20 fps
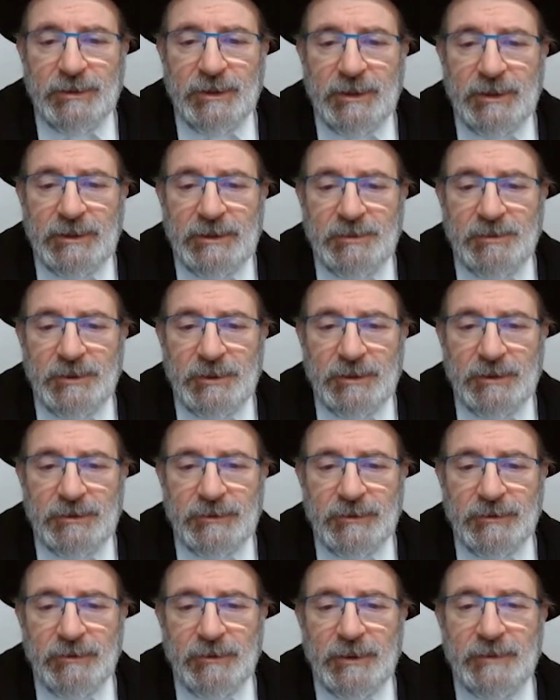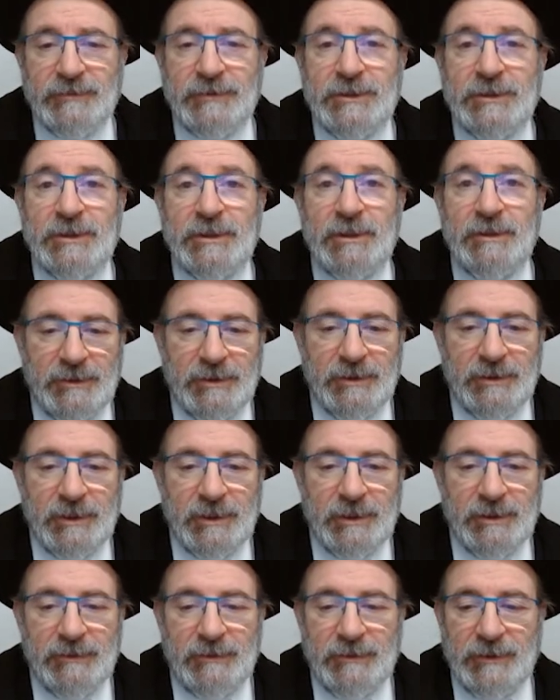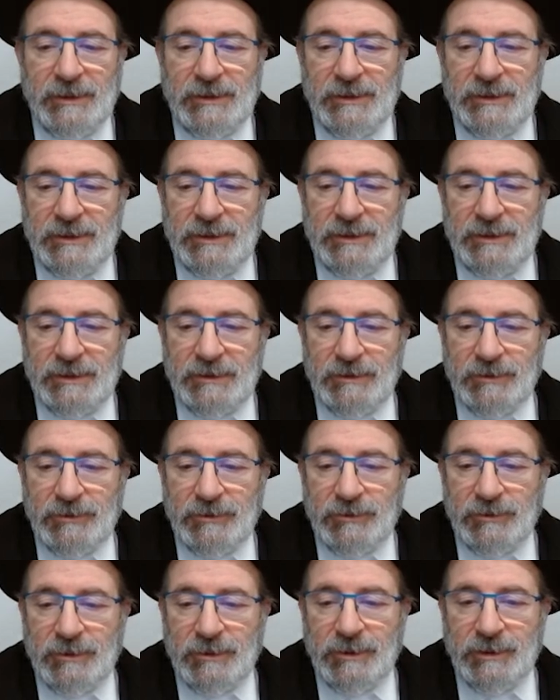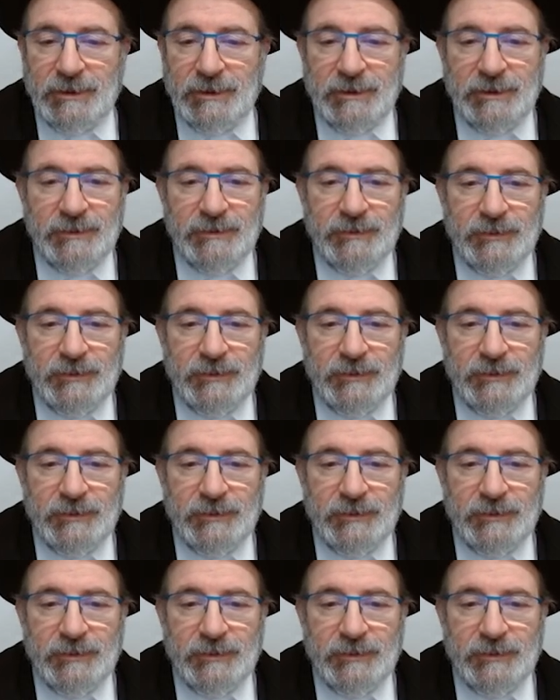takes because you have still the knight that is controlling.